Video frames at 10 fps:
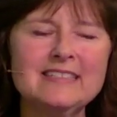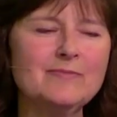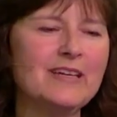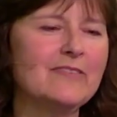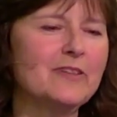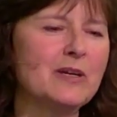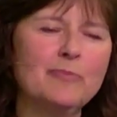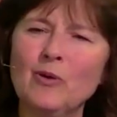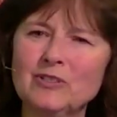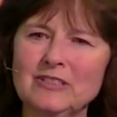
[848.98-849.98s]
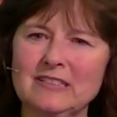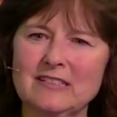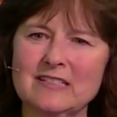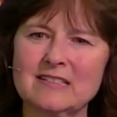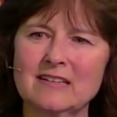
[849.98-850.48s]
me of the
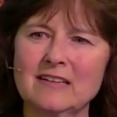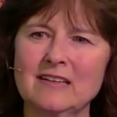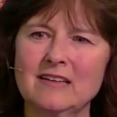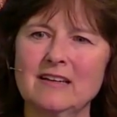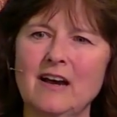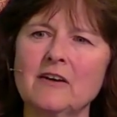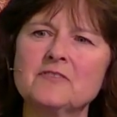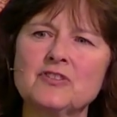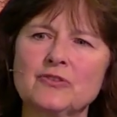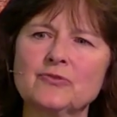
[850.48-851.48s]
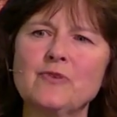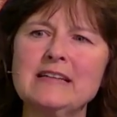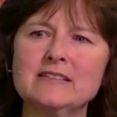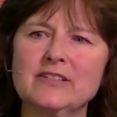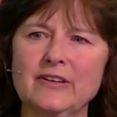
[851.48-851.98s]
importance of
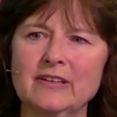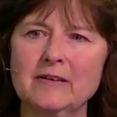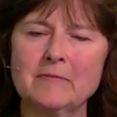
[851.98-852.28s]
surrender